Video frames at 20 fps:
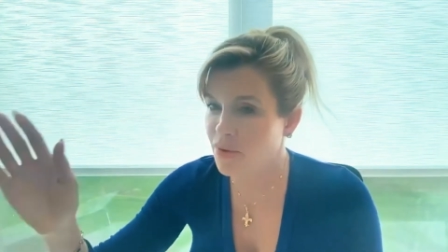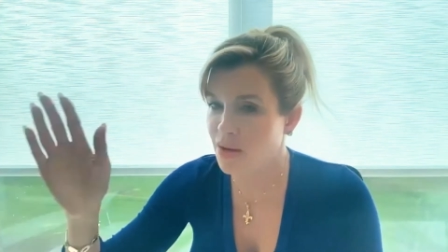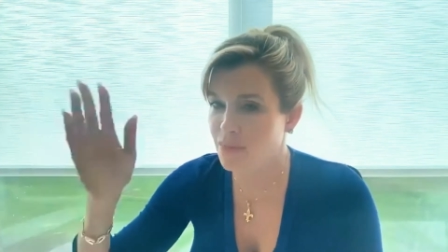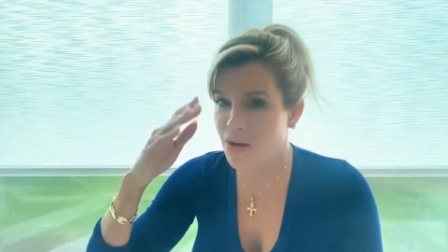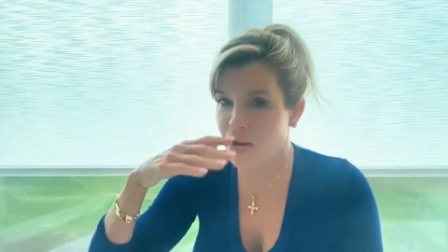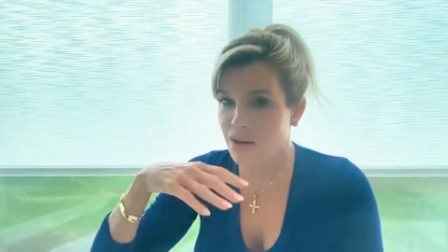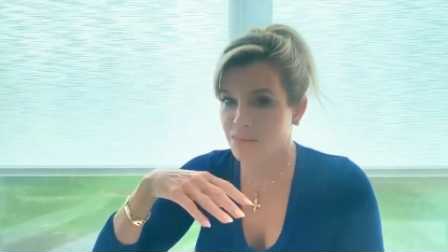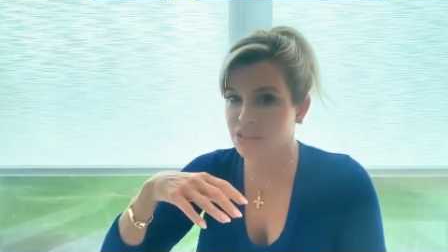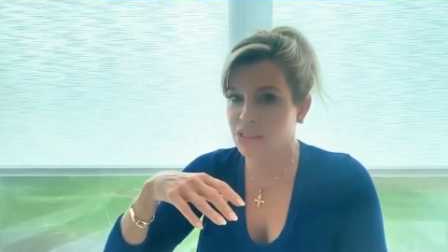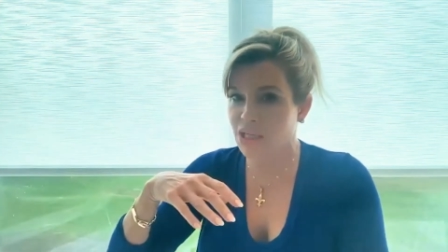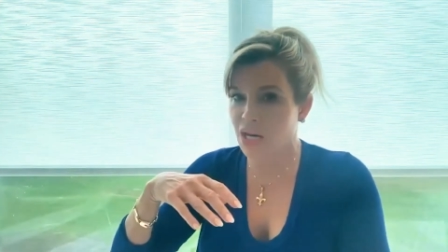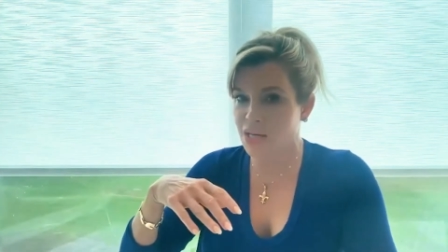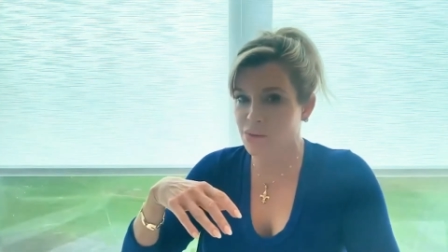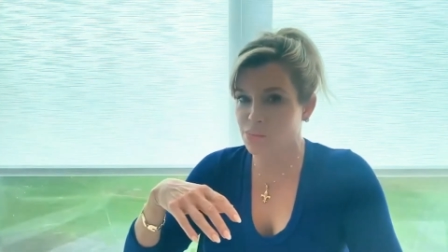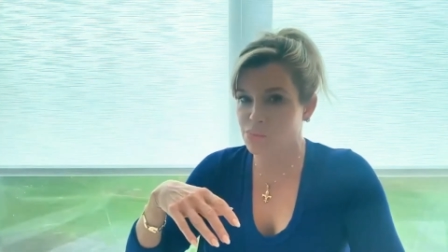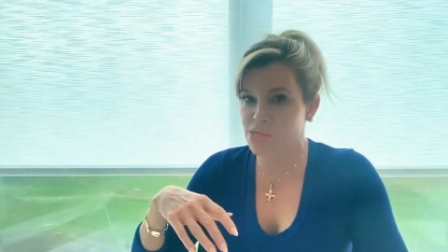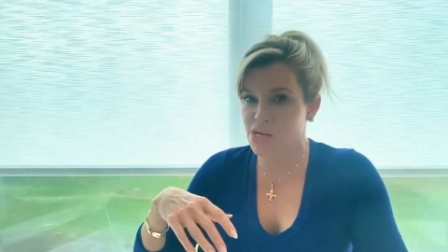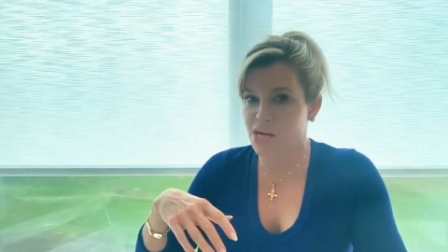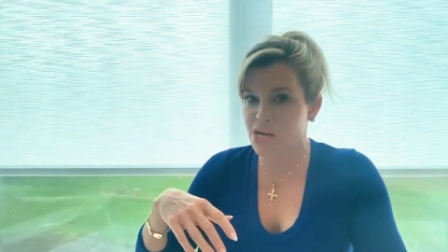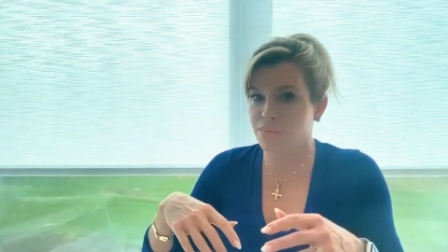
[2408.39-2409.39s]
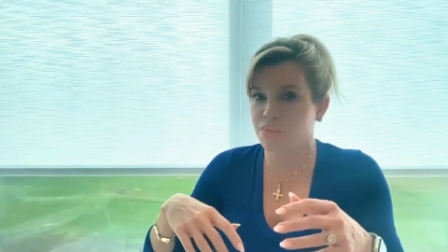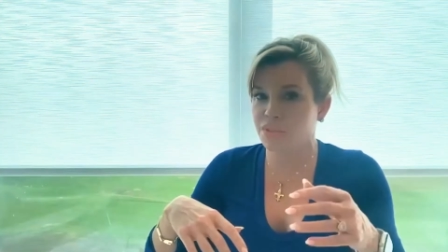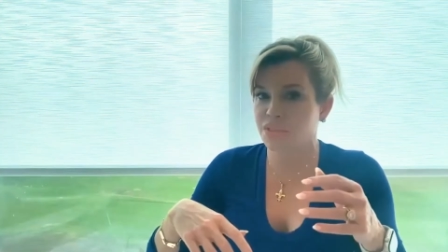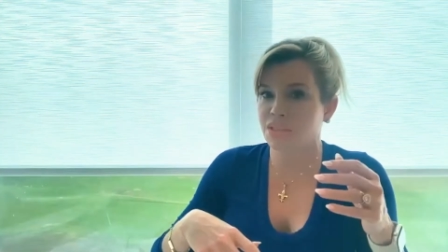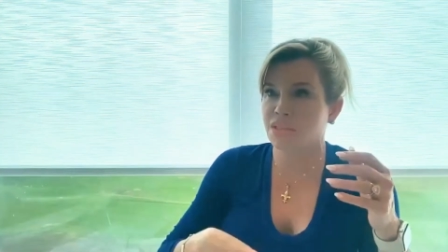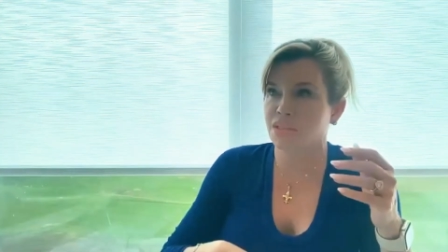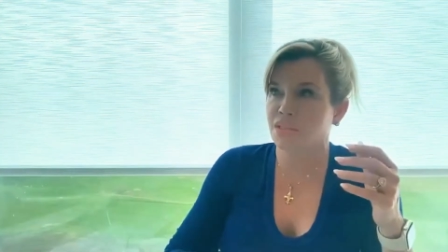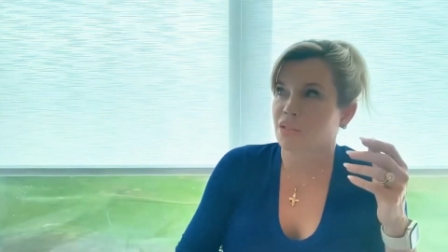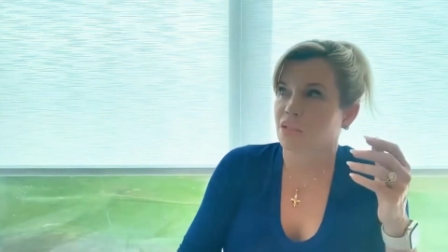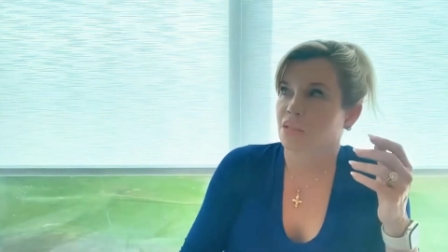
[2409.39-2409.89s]
My mom died when I
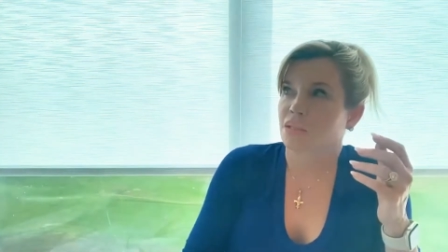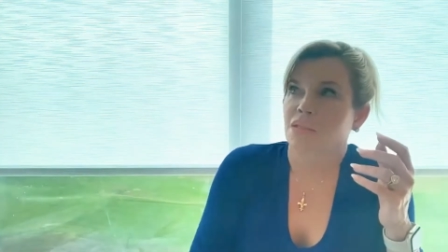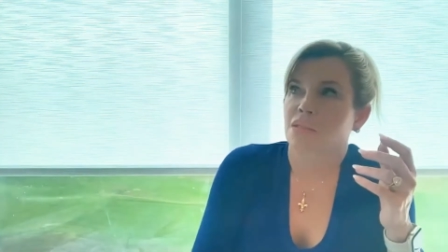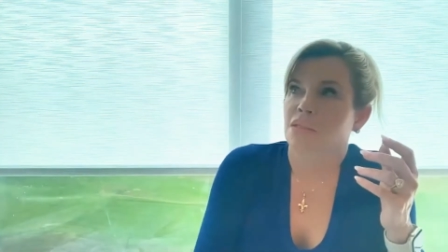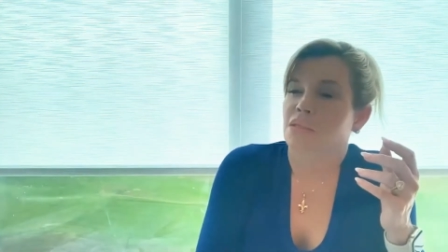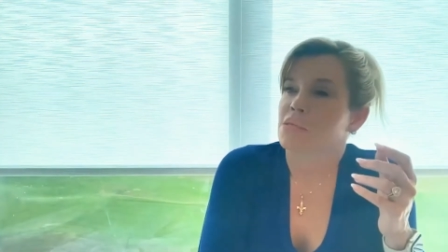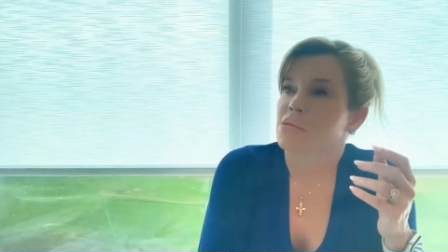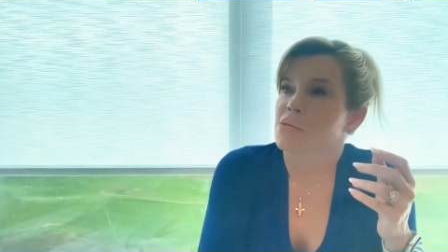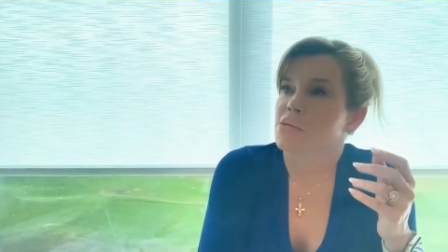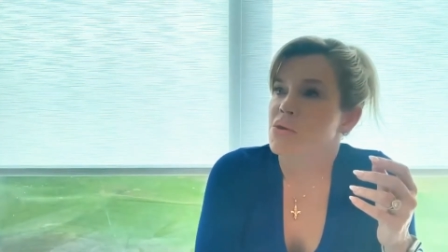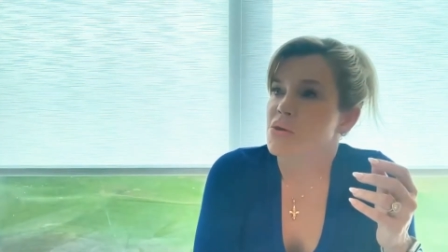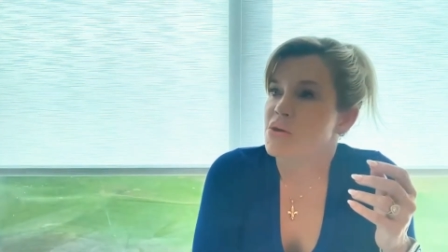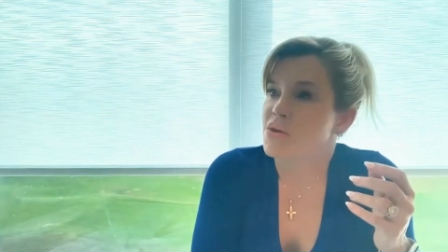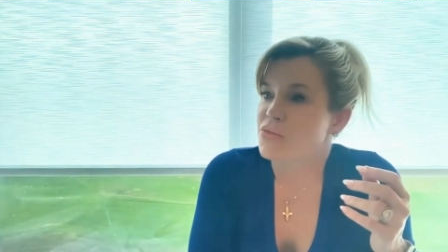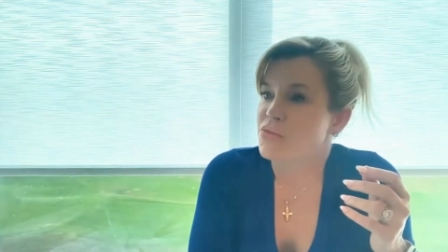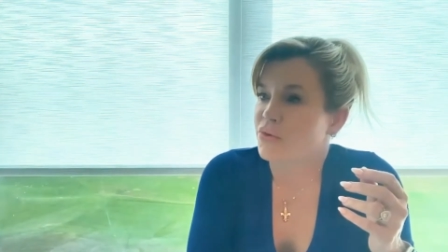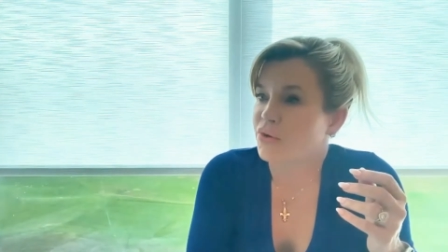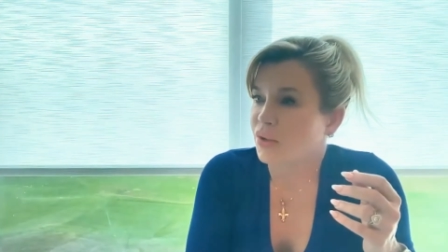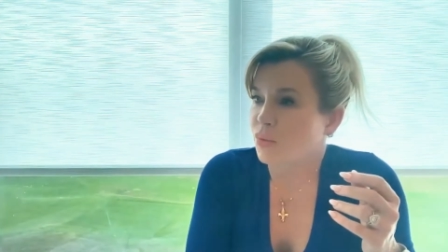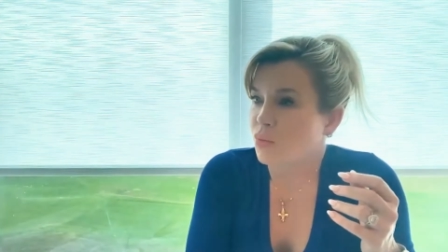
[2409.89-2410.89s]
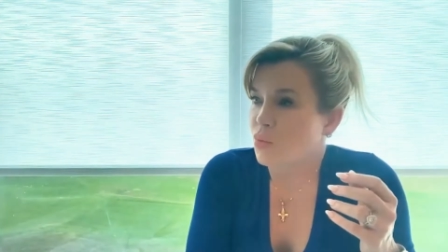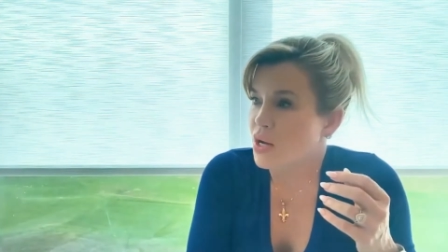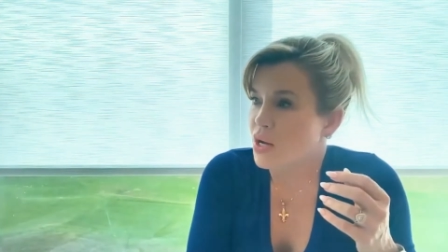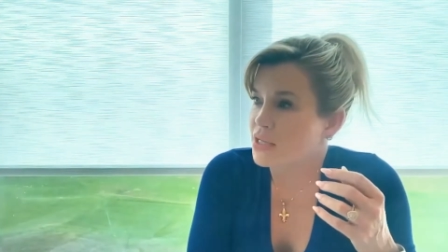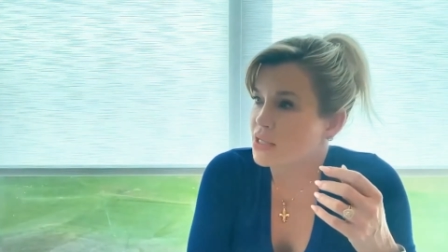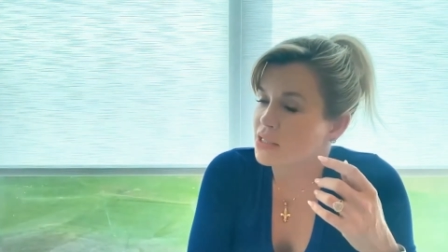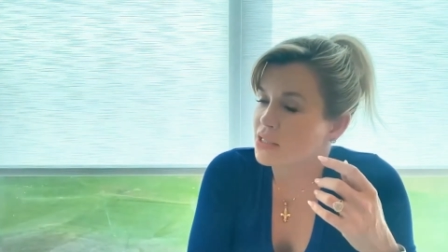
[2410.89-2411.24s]
was 31,